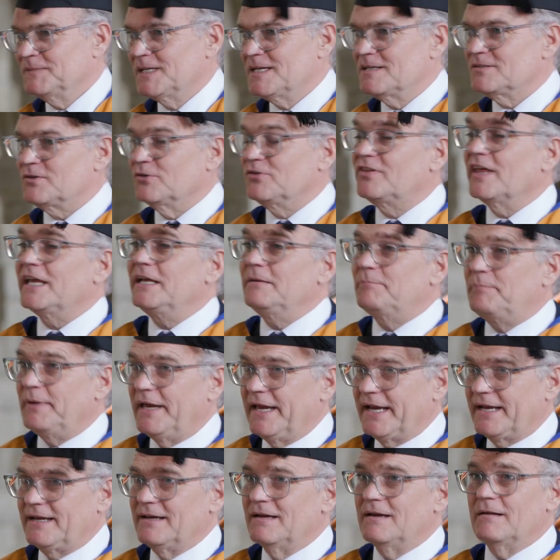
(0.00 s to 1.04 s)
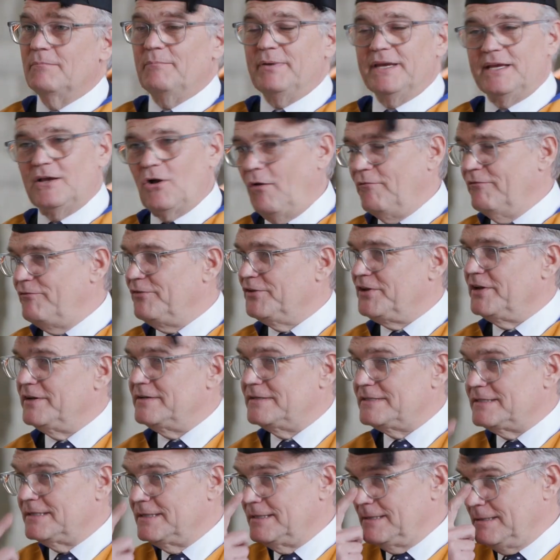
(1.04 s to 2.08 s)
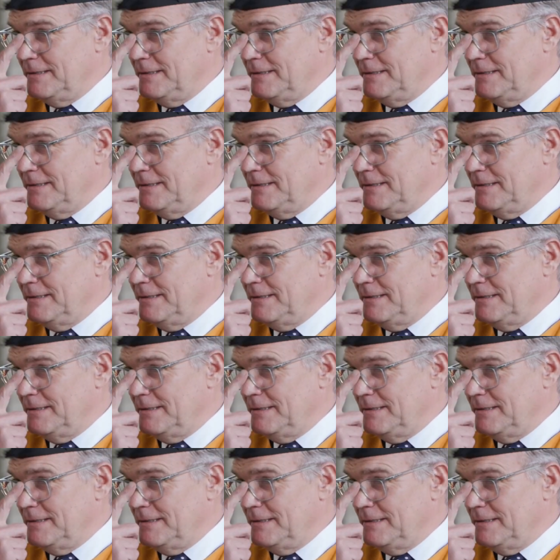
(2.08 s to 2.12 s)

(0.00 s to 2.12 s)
So think big, be confident.